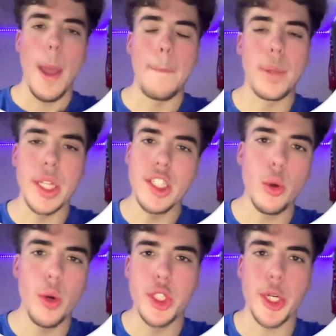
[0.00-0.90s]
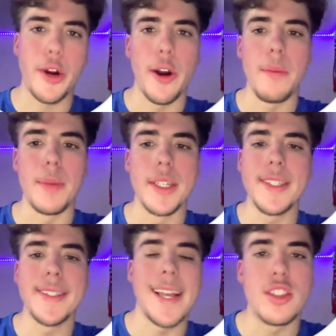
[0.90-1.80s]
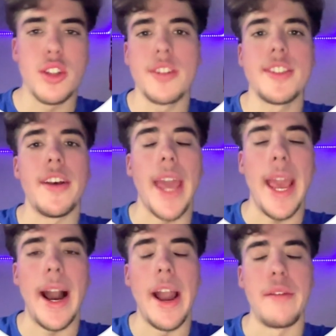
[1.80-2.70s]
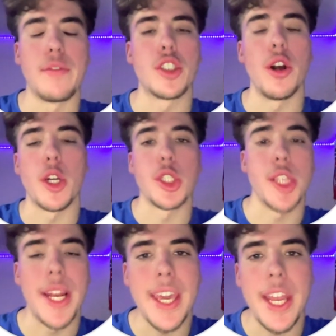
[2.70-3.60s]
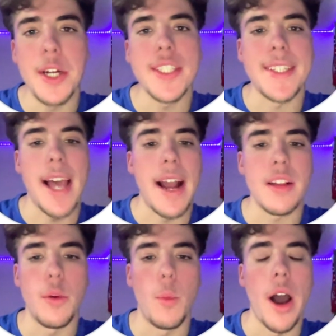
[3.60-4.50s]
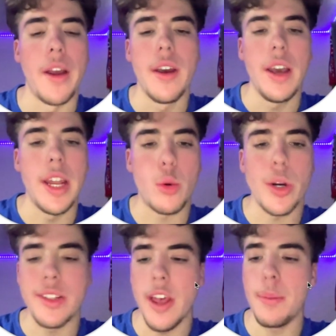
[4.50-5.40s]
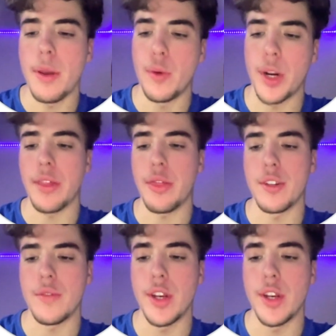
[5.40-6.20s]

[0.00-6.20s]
Please quit your current business and start selling AI infrastructures, and here's exactly why. And a quick tip, if you want to get through this video